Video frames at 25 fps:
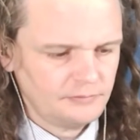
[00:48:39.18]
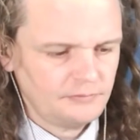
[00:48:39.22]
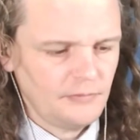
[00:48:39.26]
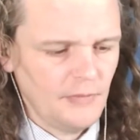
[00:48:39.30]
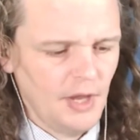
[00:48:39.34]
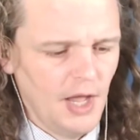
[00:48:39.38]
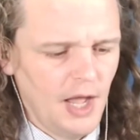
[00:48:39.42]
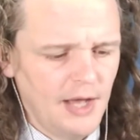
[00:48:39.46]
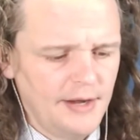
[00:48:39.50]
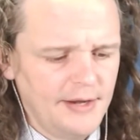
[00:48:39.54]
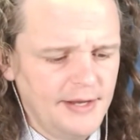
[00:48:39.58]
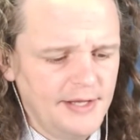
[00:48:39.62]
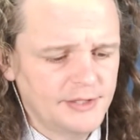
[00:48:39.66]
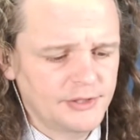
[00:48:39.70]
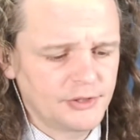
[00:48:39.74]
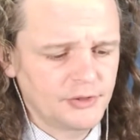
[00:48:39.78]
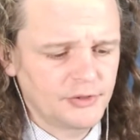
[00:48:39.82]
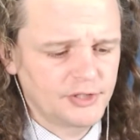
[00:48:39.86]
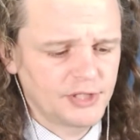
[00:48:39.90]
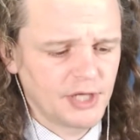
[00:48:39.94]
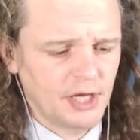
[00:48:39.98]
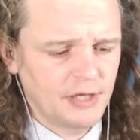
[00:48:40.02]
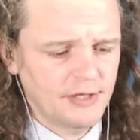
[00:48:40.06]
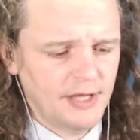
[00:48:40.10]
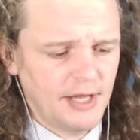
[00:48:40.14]
on Easter
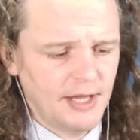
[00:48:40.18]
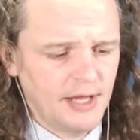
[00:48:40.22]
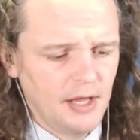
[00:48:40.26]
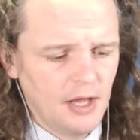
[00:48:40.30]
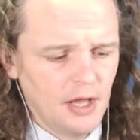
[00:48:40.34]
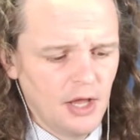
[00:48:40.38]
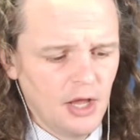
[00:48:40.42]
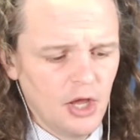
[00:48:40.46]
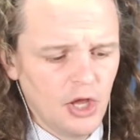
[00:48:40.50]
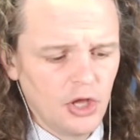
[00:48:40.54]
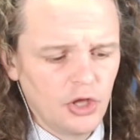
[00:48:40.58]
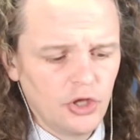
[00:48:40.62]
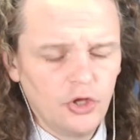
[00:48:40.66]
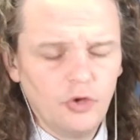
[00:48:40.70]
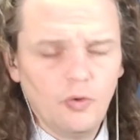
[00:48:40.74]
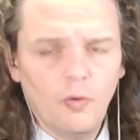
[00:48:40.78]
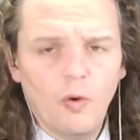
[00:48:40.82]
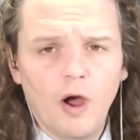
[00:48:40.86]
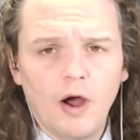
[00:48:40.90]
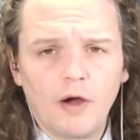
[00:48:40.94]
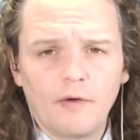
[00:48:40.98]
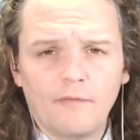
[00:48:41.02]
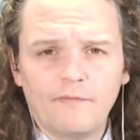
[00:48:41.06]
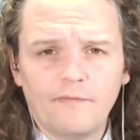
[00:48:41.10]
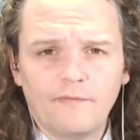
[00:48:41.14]
Sunday, you
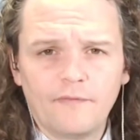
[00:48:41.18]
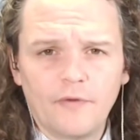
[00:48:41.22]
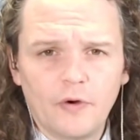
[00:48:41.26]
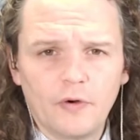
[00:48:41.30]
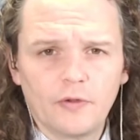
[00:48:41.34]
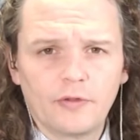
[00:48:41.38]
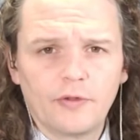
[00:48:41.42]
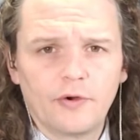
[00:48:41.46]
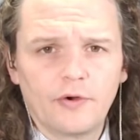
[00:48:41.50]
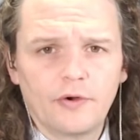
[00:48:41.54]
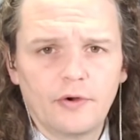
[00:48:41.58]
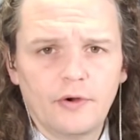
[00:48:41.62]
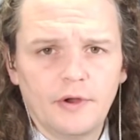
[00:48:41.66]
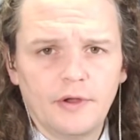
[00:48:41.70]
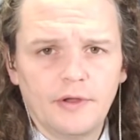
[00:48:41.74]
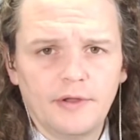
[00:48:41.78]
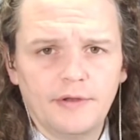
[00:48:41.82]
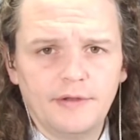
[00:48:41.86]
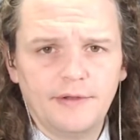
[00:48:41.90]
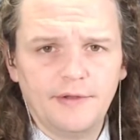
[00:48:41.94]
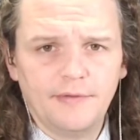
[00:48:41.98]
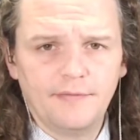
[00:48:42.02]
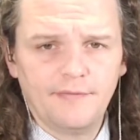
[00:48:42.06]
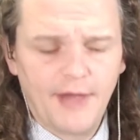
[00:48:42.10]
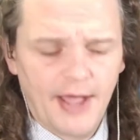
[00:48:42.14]
are further
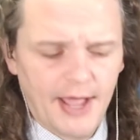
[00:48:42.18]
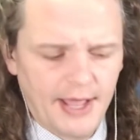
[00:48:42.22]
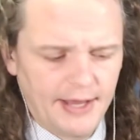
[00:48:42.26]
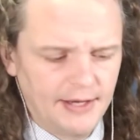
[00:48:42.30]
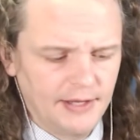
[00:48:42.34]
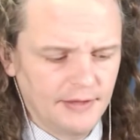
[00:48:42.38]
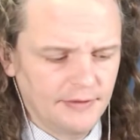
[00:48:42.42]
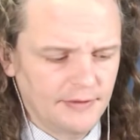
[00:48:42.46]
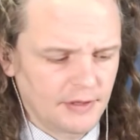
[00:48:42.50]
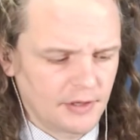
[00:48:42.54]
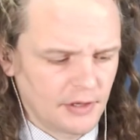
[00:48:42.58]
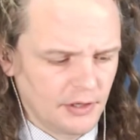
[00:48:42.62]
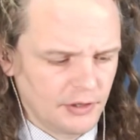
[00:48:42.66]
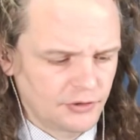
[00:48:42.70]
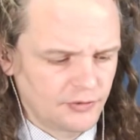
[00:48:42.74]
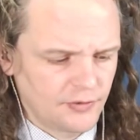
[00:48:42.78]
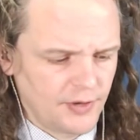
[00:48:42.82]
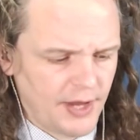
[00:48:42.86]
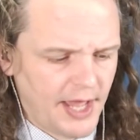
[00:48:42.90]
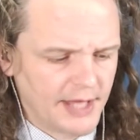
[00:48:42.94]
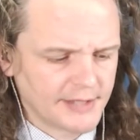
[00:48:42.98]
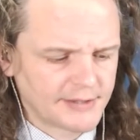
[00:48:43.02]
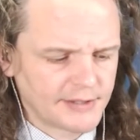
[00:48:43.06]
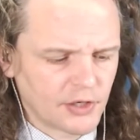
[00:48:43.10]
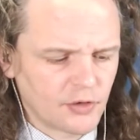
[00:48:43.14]
dividing the
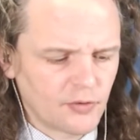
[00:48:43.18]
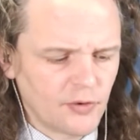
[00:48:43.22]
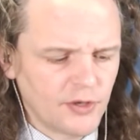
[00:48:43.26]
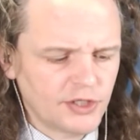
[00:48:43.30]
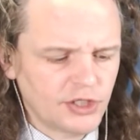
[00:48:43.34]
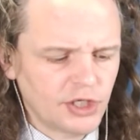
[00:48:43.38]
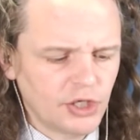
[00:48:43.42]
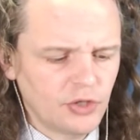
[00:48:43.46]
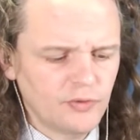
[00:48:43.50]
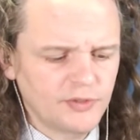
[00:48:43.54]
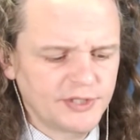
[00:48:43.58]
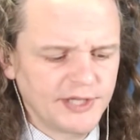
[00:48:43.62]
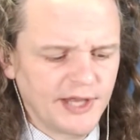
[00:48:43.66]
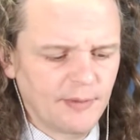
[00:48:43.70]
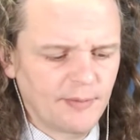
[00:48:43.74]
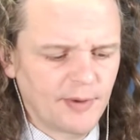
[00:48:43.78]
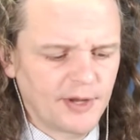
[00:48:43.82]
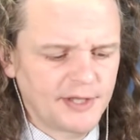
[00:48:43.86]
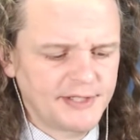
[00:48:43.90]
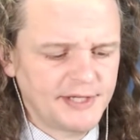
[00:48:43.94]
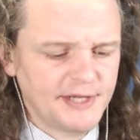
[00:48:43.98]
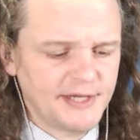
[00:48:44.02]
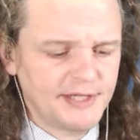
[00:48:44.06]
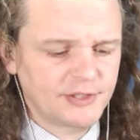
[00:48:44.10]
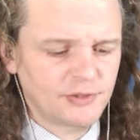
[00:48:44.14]
country. As a Christian who
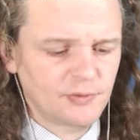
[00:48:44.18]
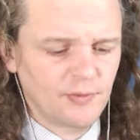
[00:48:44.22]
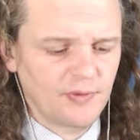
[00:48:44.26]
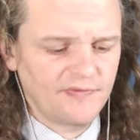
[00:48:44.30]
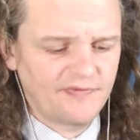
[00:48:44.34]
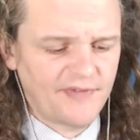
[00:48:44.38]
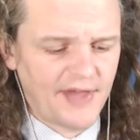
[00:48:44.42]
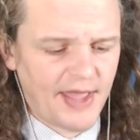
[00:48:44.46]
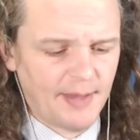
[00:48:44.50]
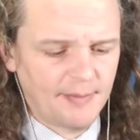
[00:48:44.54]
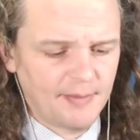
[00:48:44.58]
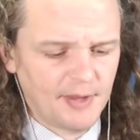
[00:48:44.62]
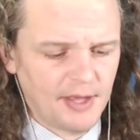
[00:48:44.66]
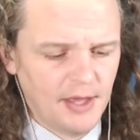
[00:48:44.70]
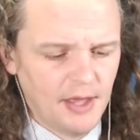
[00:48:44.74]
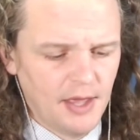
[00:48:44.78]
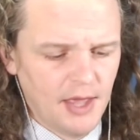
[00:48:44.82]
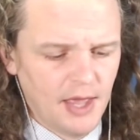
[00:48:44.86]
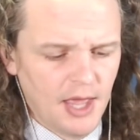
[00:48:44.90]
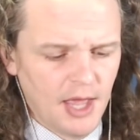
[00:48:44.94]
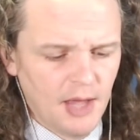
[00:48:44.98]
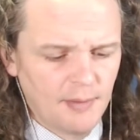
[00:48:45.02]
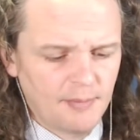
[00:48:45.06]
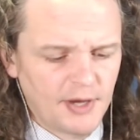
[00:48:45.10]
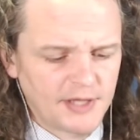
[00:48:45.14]
celebrates Easter with family,
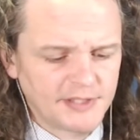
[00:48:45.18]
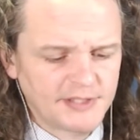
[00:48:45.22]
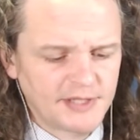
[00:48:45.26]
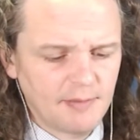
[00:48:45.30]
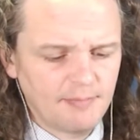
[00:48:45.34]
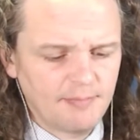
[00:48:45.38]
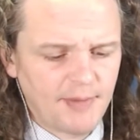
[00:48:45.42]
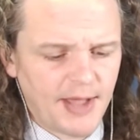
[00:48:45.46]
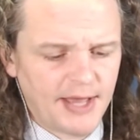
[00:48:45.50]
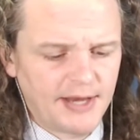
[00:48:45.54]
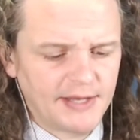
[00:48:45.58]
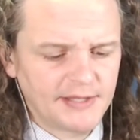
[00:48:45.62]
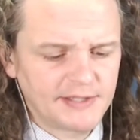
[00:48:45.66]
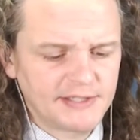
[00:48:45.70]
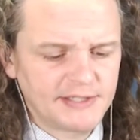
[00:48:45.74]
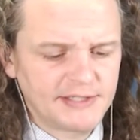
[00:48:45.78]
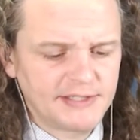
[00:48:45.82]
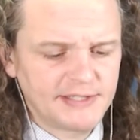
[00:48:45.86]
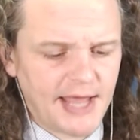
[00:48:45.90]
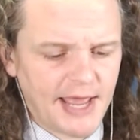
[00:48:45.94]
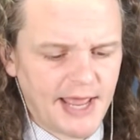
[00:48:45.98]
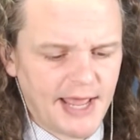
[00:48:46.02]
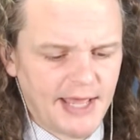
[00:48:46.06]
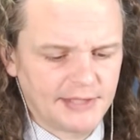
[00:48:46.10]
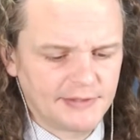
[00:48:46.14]
President Biden
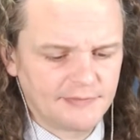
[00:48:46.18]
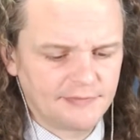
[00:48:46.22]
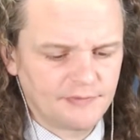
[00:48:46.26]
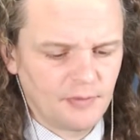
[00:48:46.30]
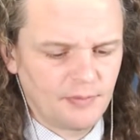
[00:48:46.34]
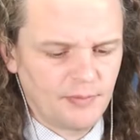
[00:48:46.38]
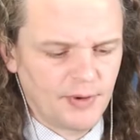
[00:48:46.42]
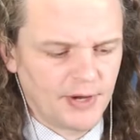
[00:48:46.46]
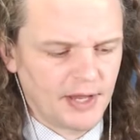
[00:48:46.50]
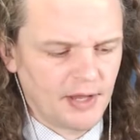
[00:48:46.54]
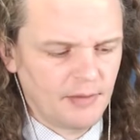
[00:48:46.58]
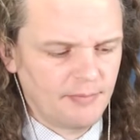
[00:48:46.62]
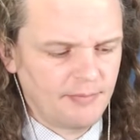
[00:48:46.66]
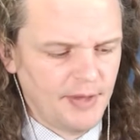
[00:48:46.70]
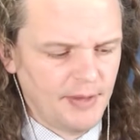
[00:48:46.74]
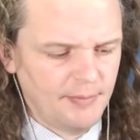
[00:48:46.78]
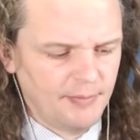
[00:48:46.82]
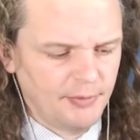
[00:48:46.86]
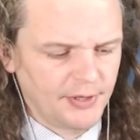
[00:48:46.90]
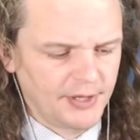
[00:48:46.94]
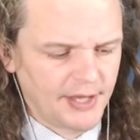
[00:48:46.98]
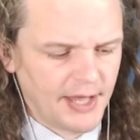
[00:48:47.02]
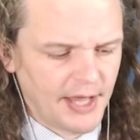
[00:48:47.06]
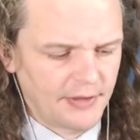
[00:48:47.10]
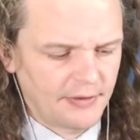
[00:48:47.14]
stands for bringing
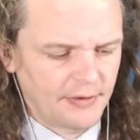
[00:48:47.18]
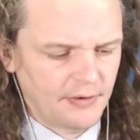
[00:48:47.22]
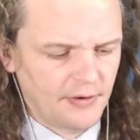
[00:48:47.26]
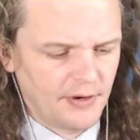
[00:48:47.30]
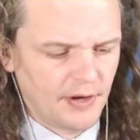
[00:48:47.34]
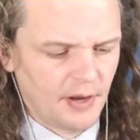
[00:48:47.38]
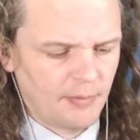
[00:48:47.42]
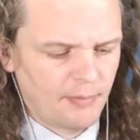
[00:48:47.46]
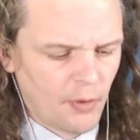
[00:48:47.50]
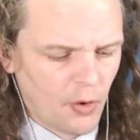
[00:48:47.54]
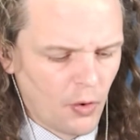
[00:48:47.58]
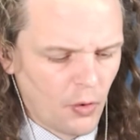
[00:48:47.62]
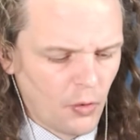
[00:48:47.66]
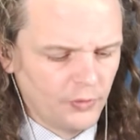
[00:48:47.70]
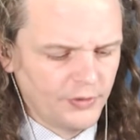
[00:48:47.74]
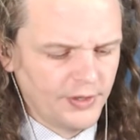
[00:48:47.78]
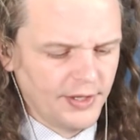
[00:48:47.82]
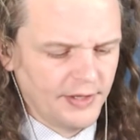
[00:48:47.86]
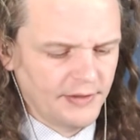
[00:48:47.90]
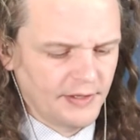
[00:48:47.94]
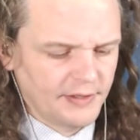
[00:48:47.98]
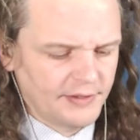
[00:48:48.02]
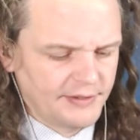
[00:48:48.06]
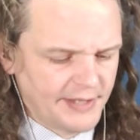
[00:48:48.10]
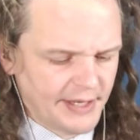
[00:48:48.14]
people together and
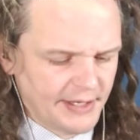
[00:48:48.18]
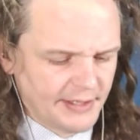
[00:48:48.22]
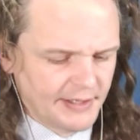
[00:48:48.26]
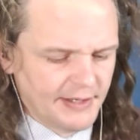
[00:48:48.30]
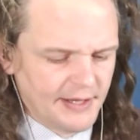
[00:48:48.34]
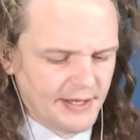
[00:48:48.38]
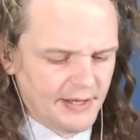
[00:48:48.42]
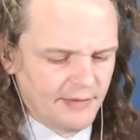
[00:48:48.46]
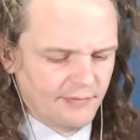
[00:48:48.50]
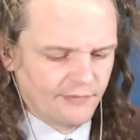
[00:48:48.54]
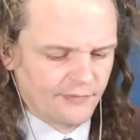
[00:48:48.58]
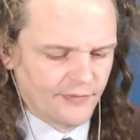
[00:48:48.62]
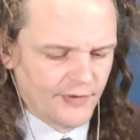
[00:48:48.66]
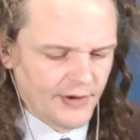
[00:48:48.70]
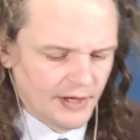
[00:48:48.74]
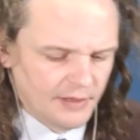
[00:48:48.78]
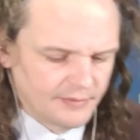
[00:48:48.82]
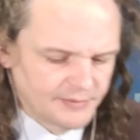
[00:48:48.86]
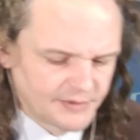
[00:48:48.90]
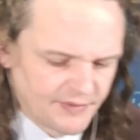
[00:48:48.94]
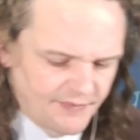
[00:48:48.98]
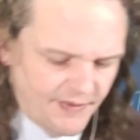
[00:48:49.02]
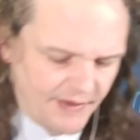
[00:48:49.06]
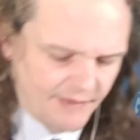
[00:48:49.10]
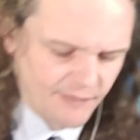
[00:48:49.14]
upholding the dignity and
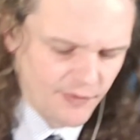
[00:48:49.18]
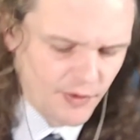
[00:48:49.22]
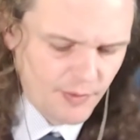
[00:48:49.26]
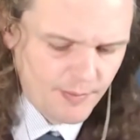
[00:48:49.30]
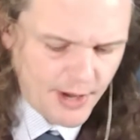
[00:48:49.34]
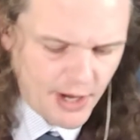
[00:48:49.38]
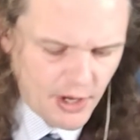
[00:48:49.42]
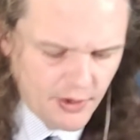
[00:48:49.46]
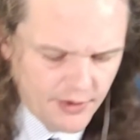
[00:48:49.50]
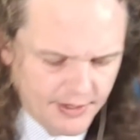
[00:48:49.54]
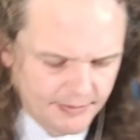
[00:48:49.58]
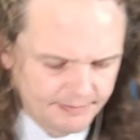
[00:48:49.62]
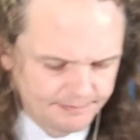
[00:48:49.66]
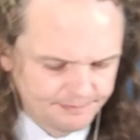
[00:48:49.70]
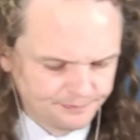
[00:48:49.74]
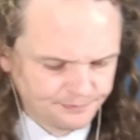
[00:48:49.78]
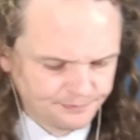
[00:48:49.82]
freedoms of every American.